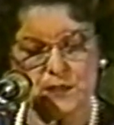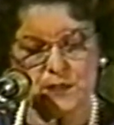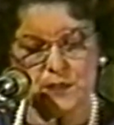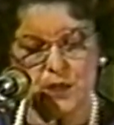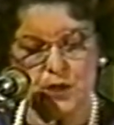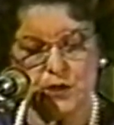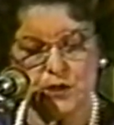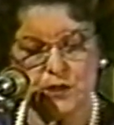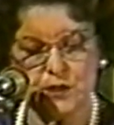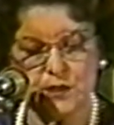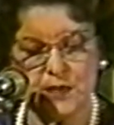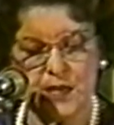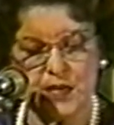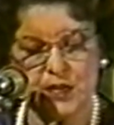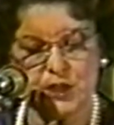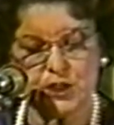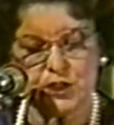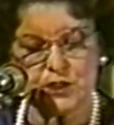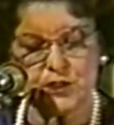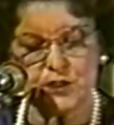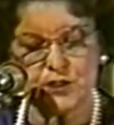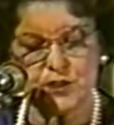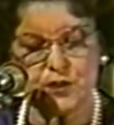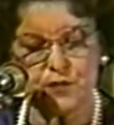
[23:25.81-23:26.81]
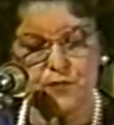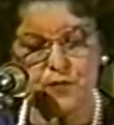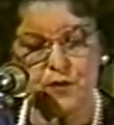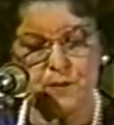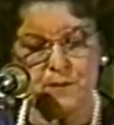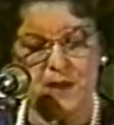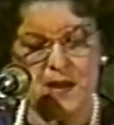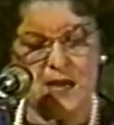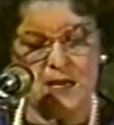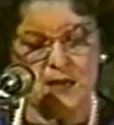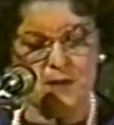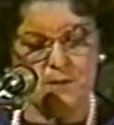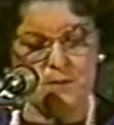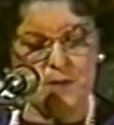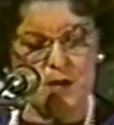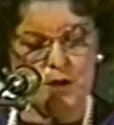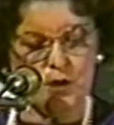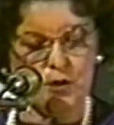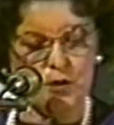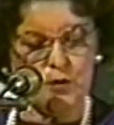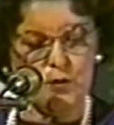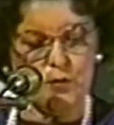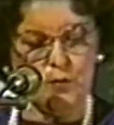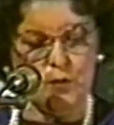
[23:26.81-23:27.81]
nations that remain
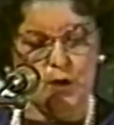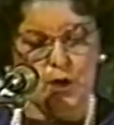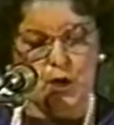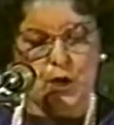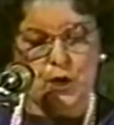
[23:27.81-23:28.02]
among you.